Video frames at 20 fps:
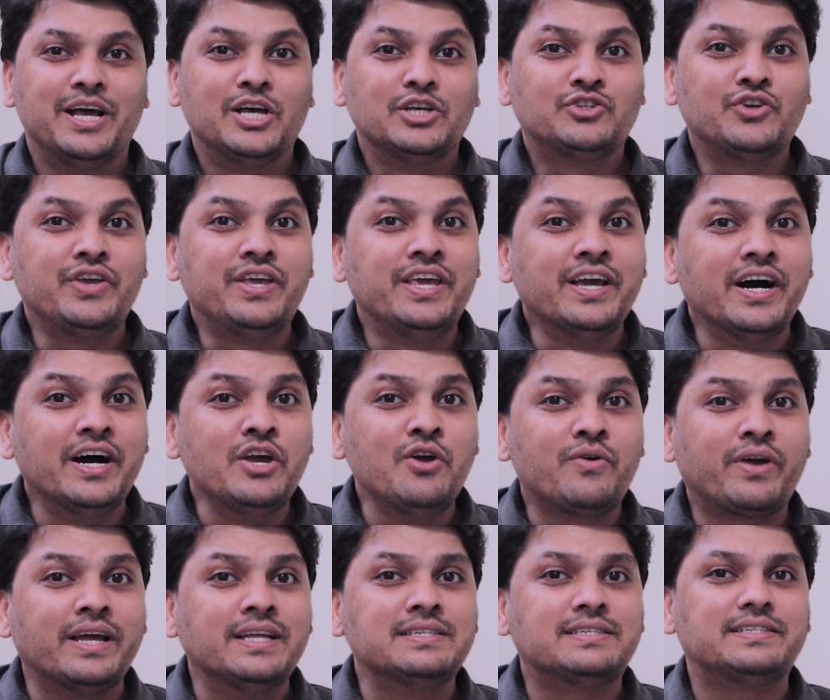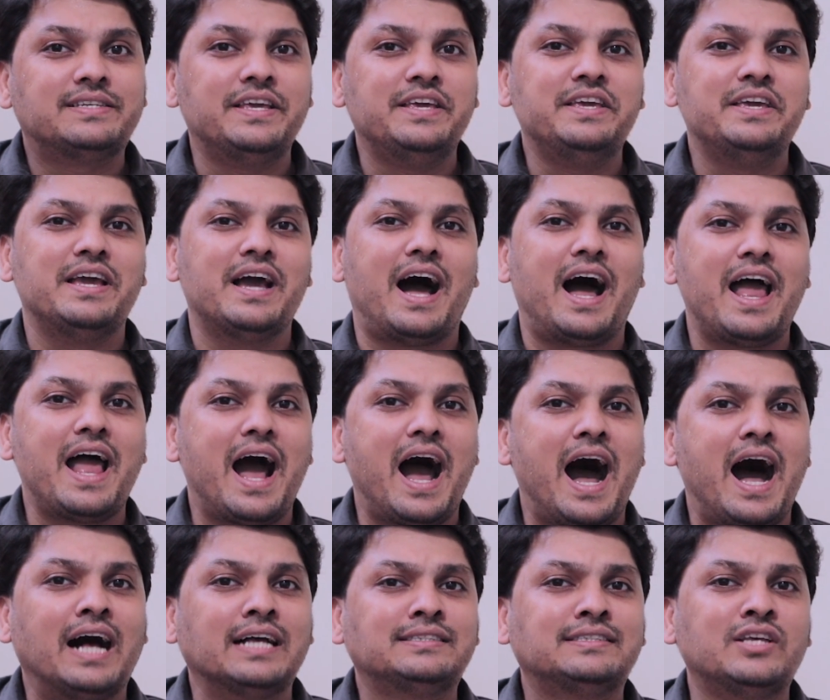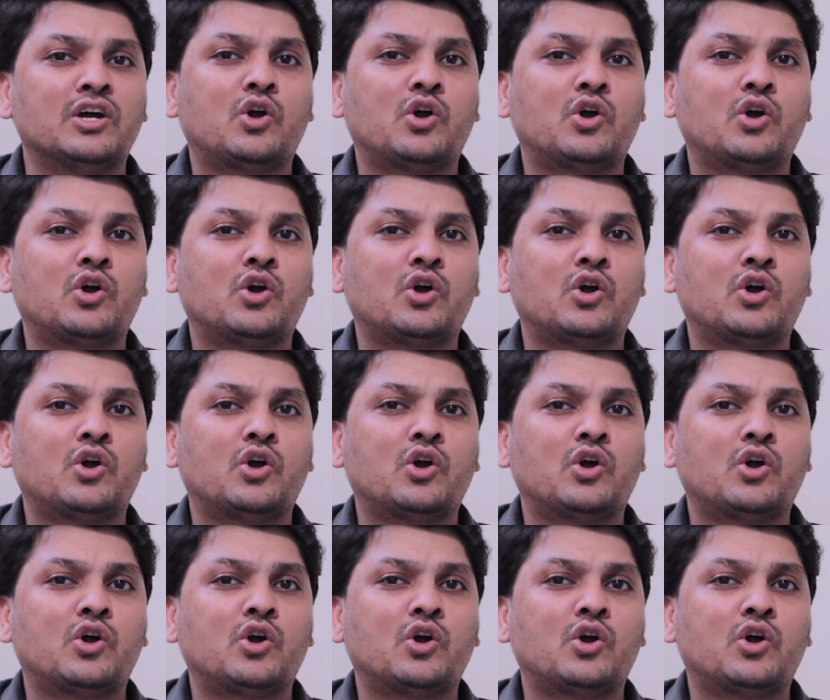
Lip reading: So here you can see I asked